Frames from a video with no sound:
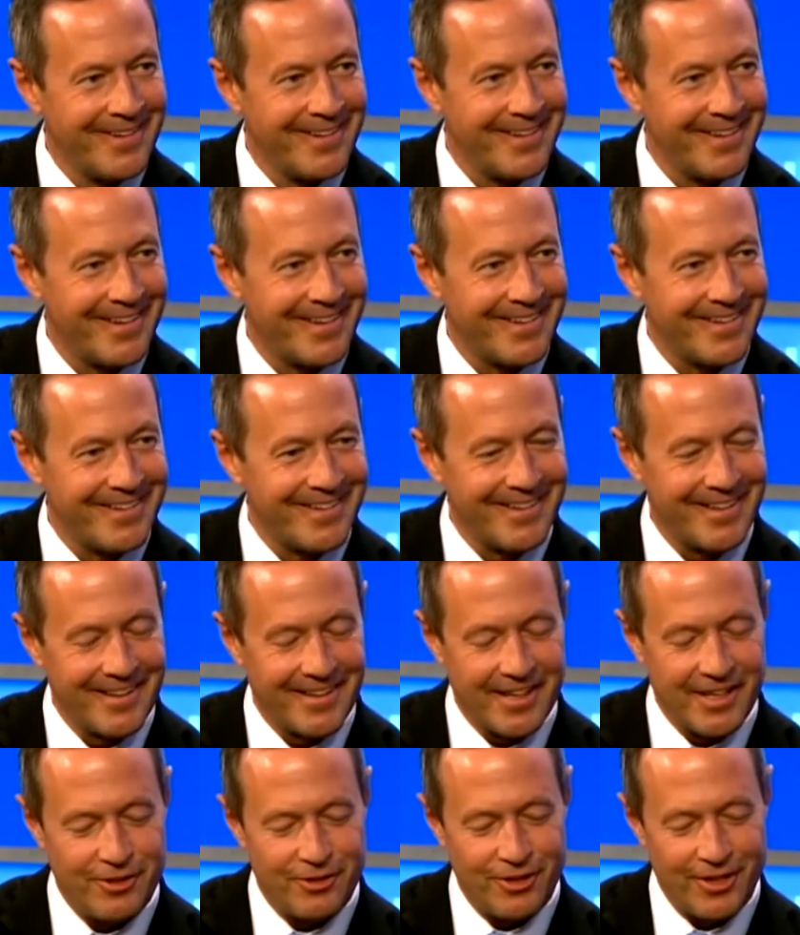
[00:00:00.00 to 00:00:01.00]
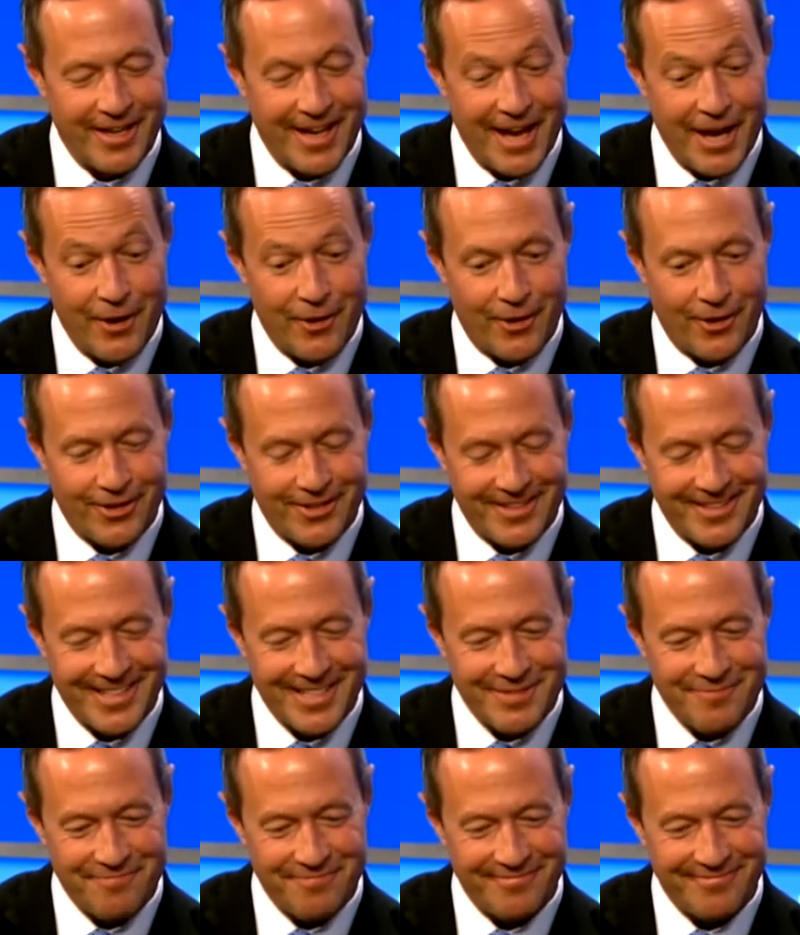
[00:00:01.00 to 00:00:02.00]
and uh, H E A R
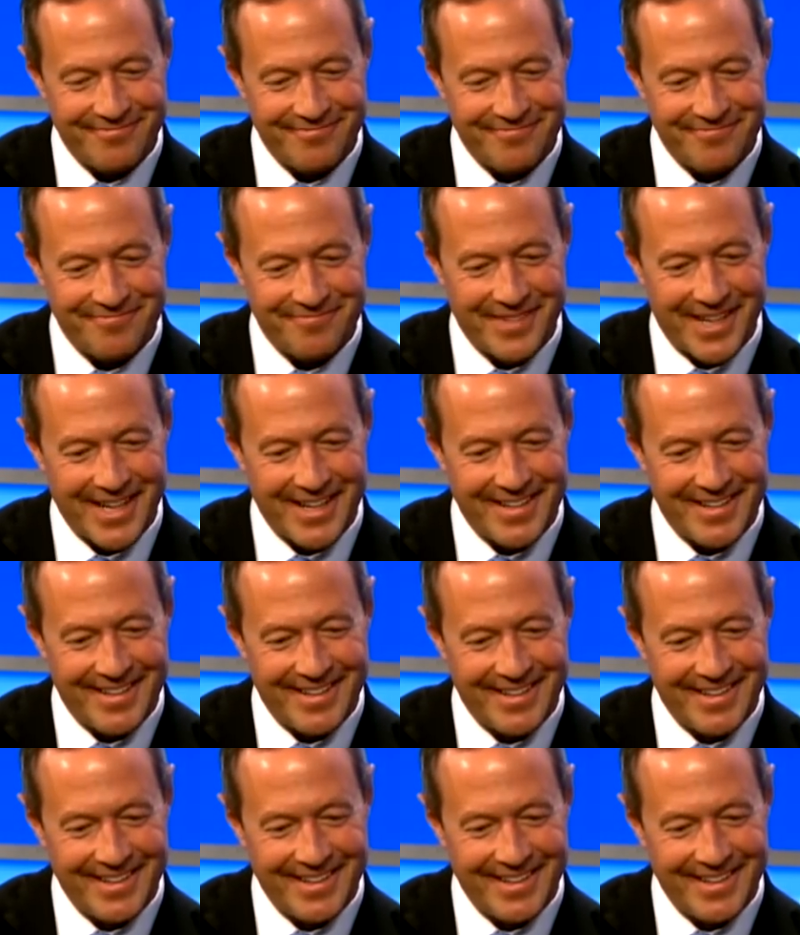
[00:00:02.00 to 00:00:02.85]
T Man.